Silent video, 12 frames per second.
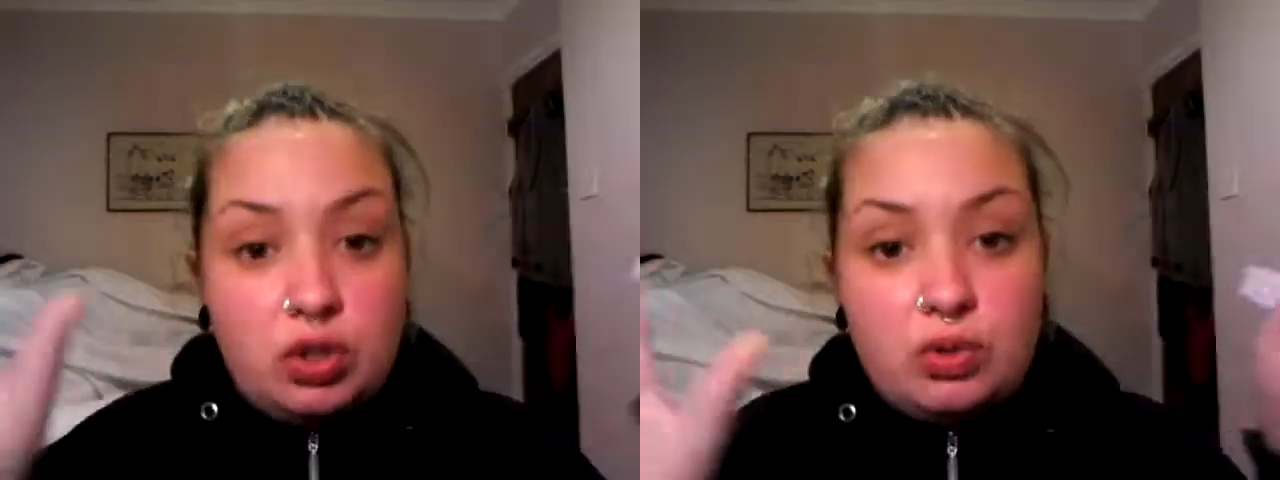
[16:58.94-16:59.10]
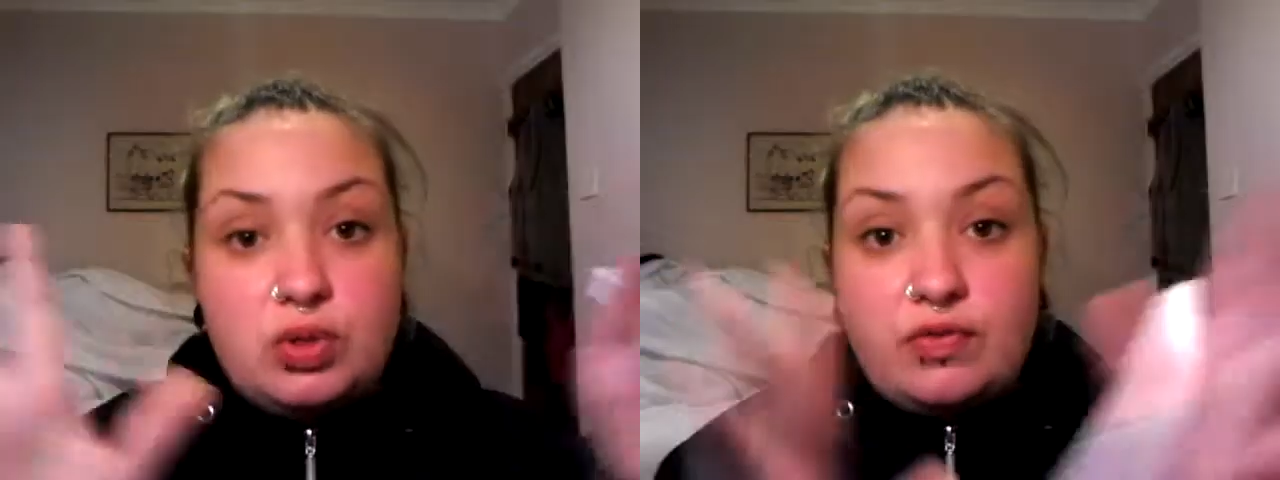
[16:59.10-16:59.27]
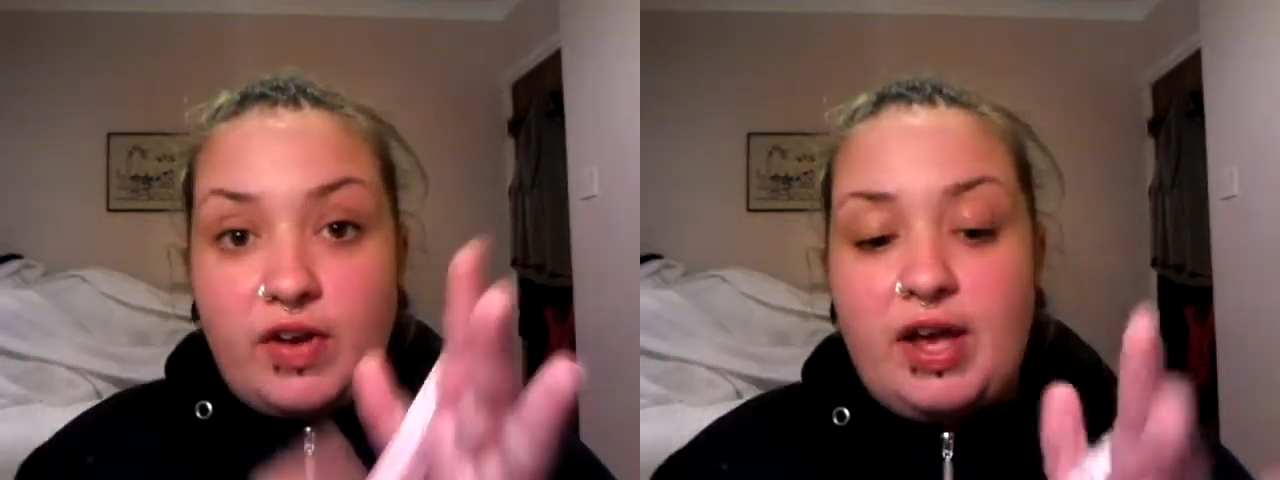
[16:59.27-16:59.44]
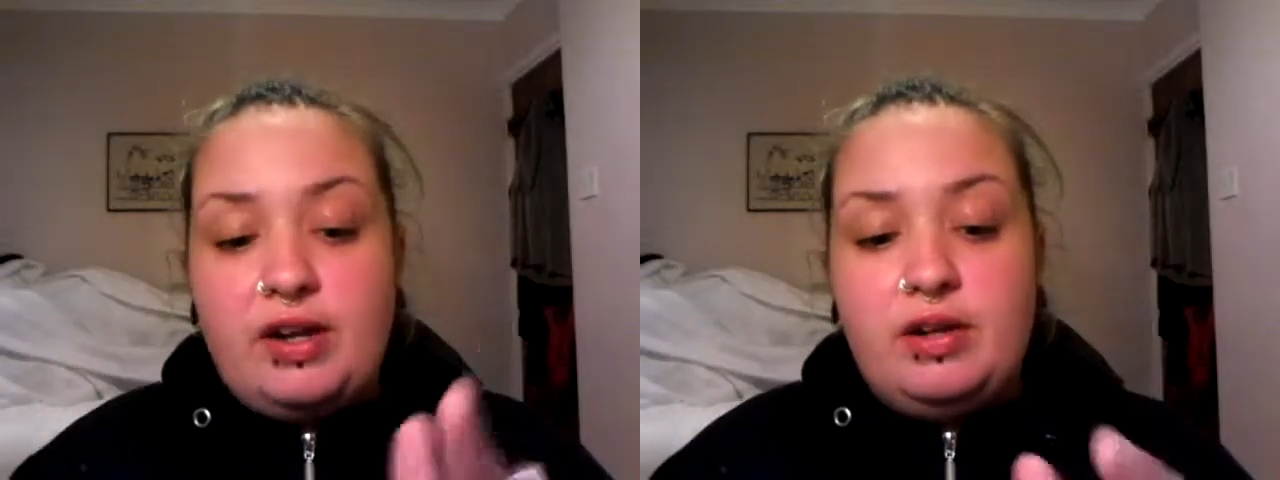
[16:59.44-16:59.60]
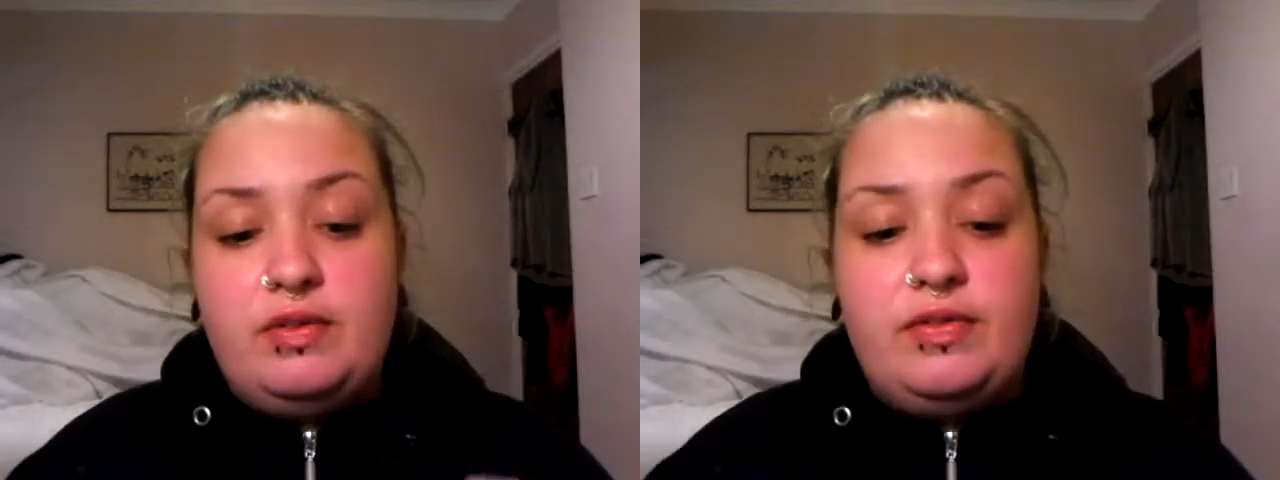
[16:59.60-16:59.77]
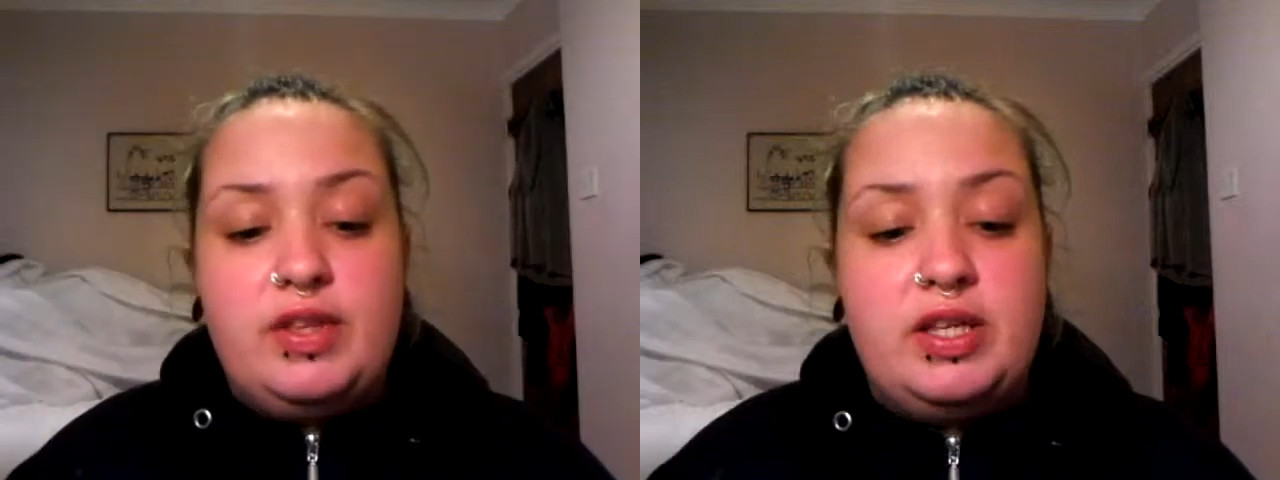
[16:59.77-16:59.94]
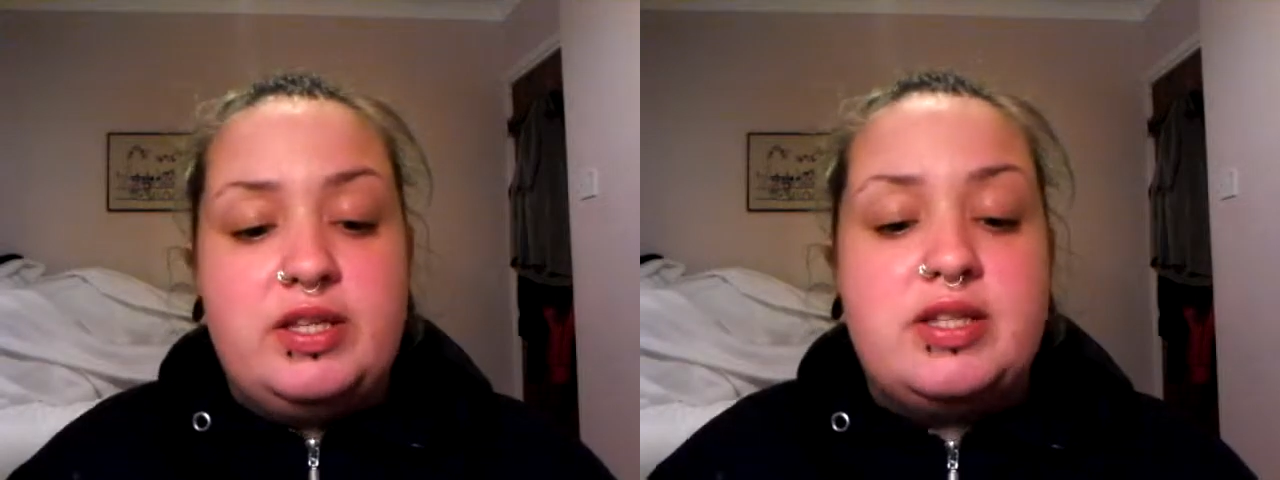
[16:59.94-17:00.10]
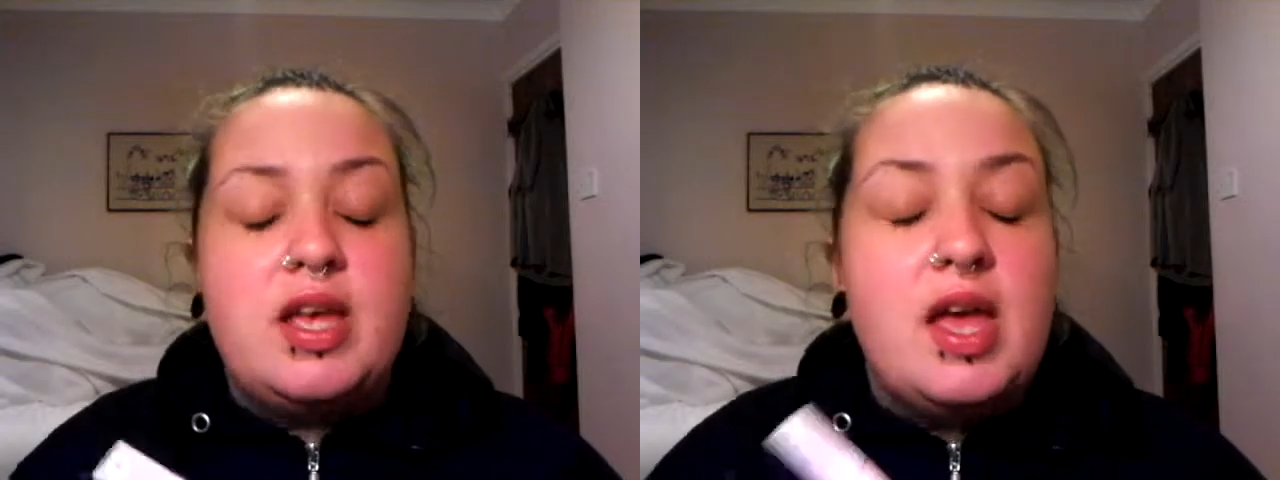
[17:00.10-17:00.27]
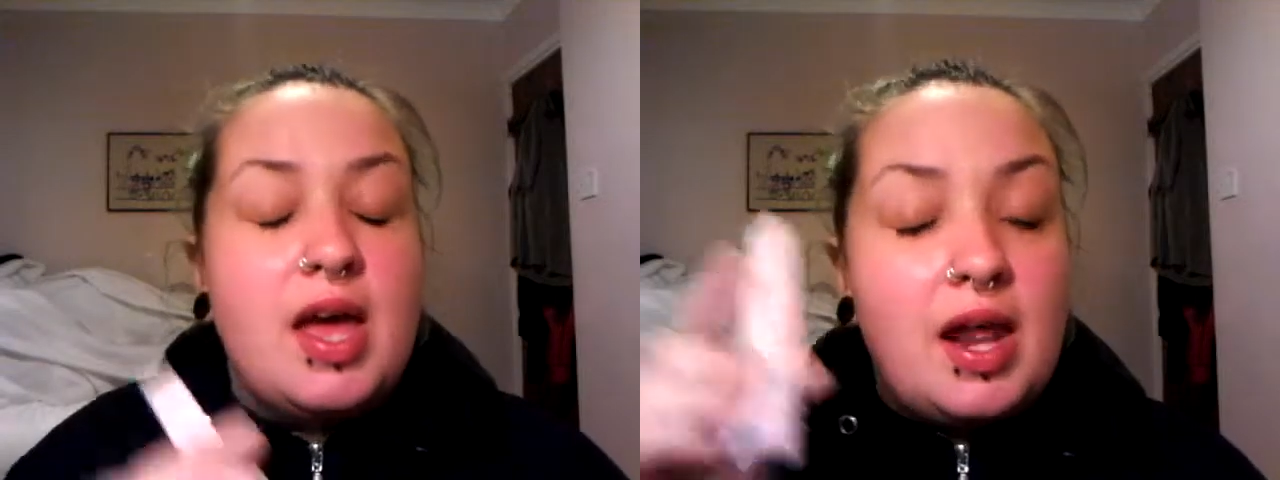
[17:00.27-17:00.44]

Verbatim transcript: huge fan of this,